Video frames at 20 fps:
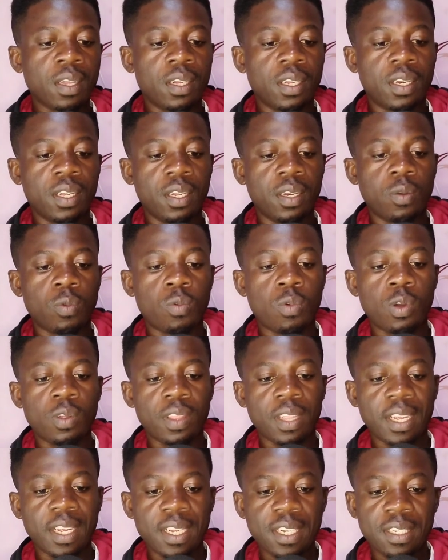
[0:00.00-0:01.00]
Then what
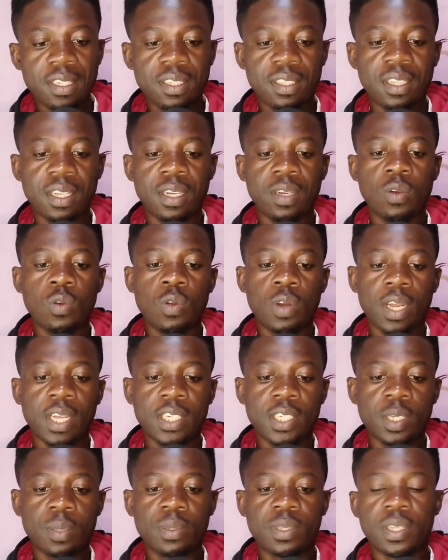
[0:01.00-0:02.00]
is the
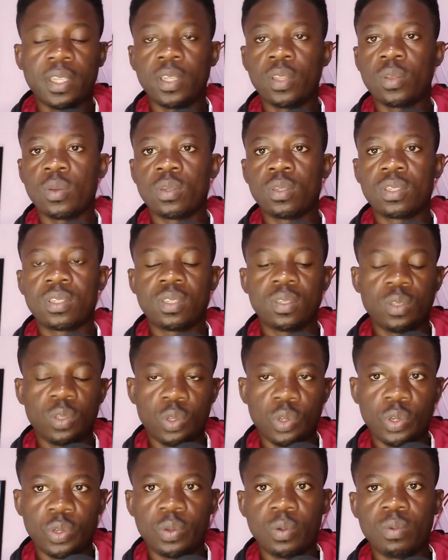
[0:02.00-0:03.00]
ownership status
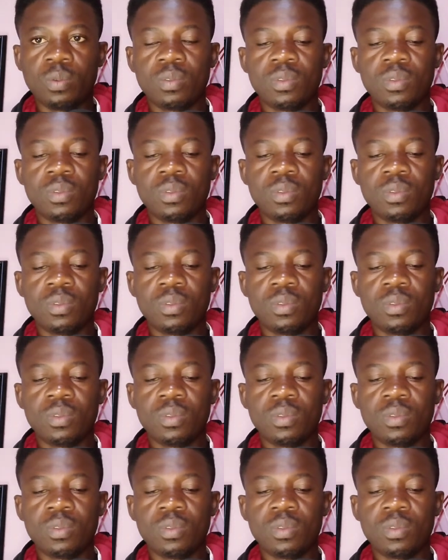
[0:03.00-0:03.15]
to you?